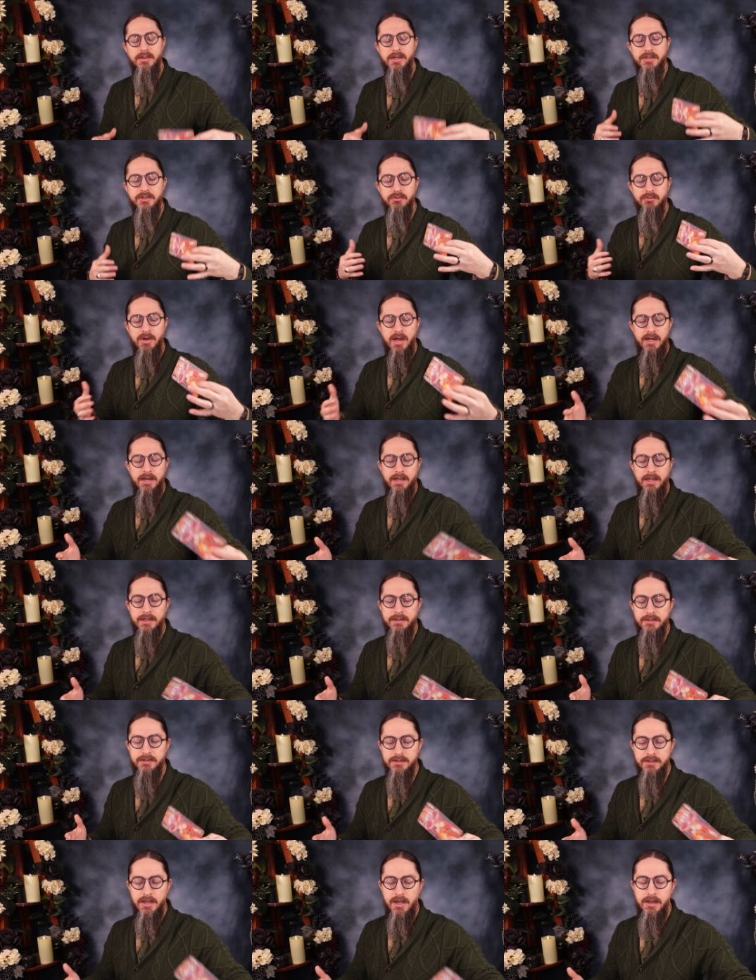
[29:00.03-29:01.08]
this
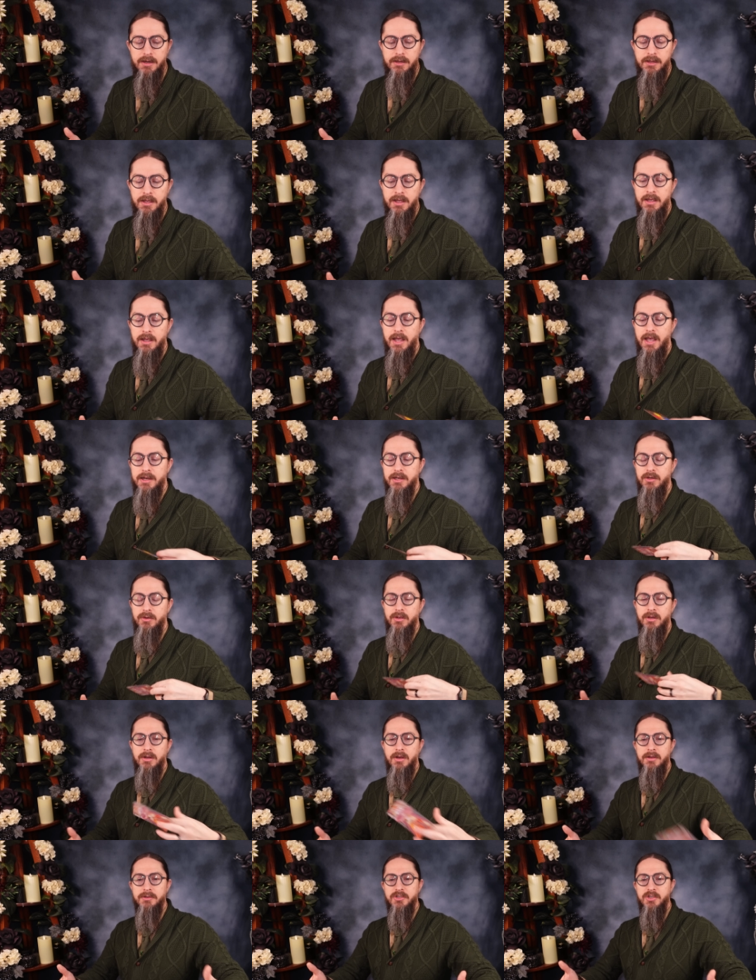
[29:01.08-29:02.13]
radiant sun and you
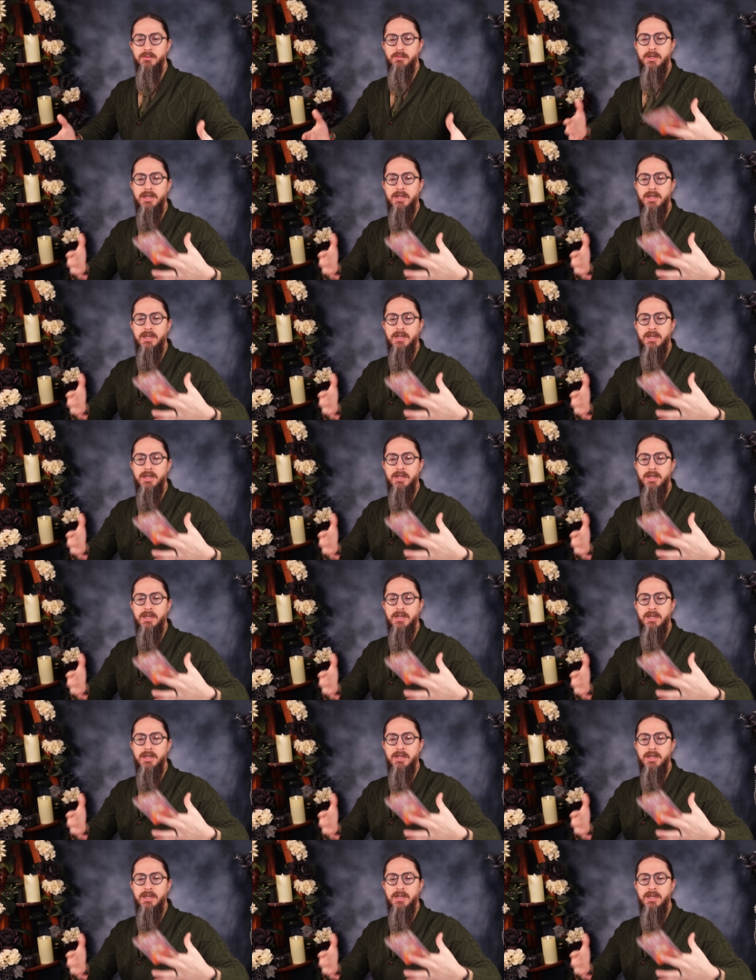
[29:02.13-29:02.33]
can also